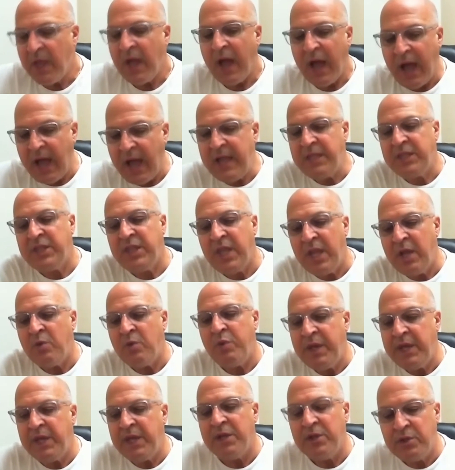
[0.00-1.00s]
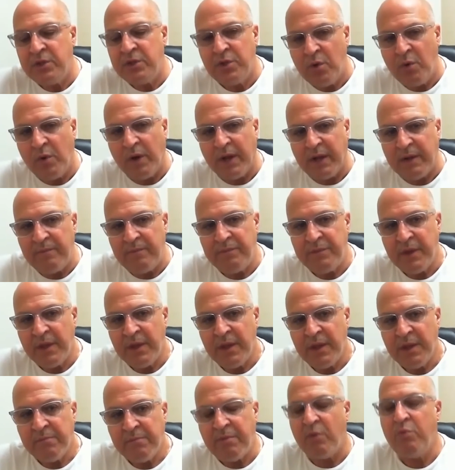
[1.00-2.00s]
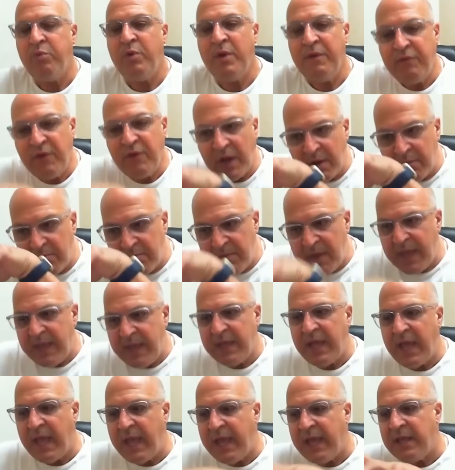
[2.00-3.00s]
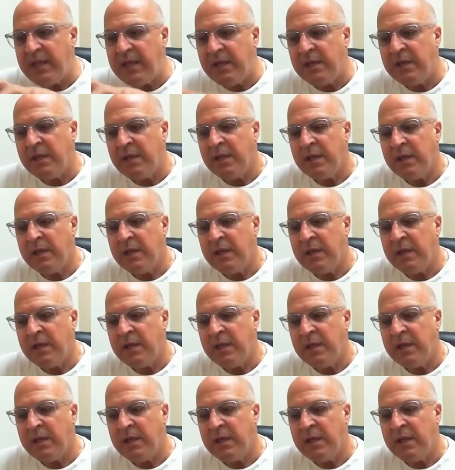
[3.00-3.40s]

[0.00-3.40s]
I think we can do it, but we've got to make a